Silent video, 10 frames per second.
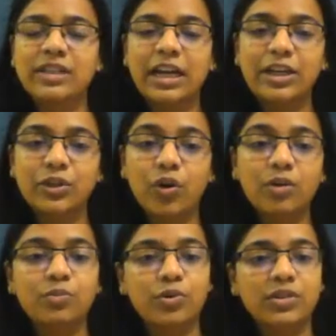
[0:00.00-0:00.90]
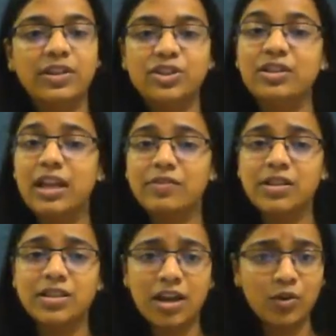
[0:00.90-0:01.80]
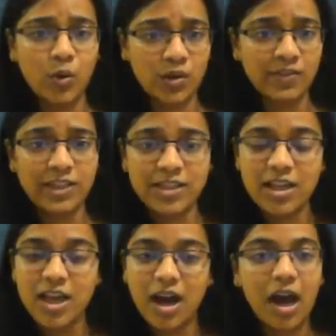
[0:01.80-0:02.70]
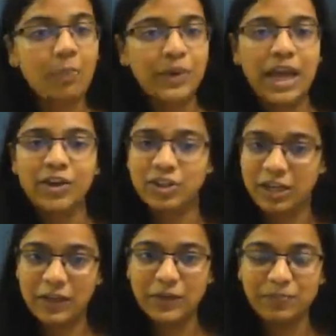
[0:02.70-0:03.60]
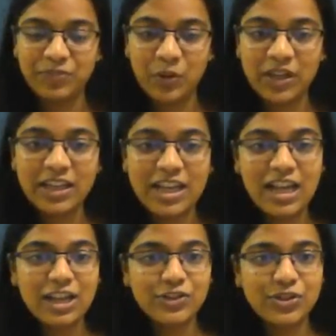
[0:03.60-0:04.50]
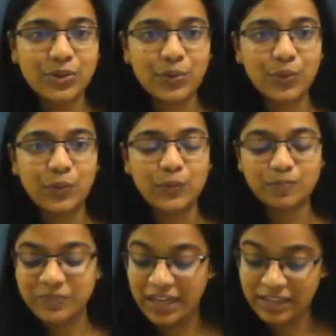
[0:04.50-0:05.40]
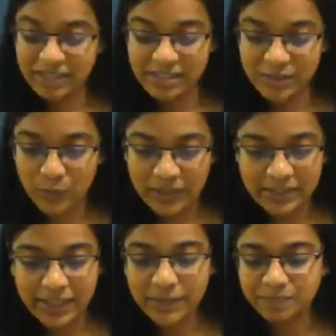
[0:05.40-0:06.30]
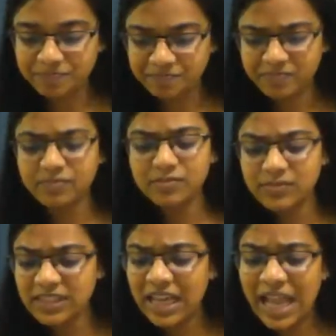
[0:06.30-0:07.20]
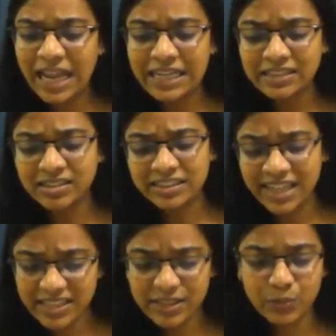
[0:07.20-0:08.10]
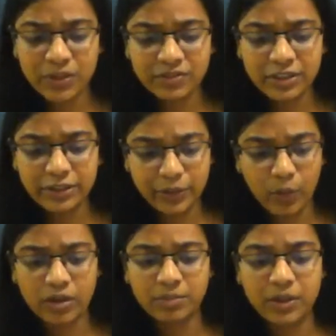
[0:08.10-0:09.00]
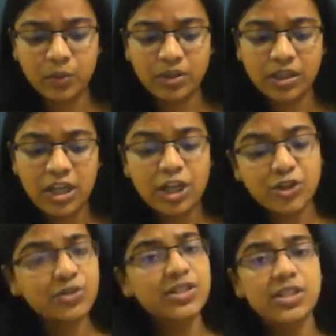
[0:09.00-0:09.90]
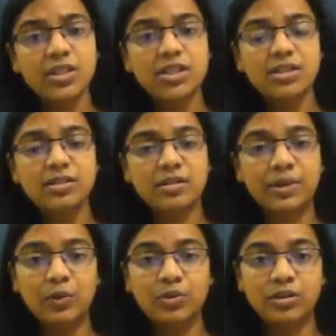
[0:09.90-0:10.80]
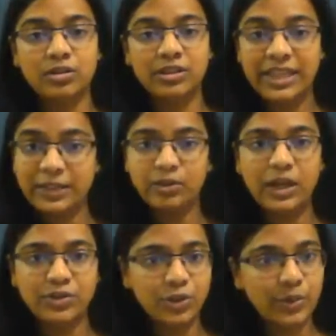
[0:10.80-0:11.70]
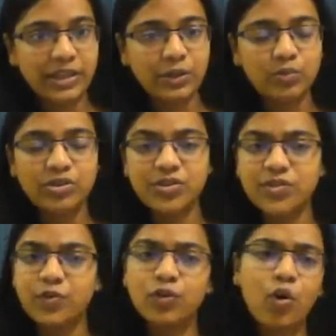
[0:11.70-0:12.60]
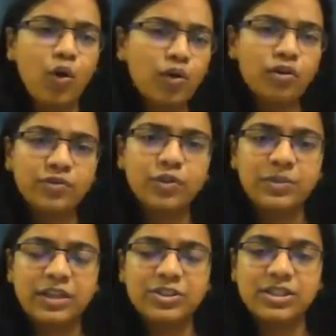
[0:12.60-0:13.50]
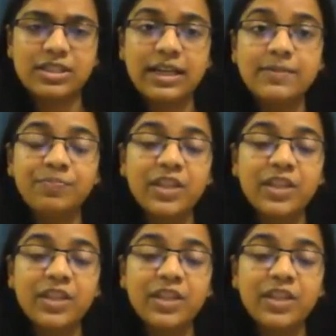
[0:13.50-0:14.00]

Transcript: that your motivation levels are always up and running. Okay, so that is one thing. And next we will talk about, so this is about gate 2022. This is for all of your branches, right?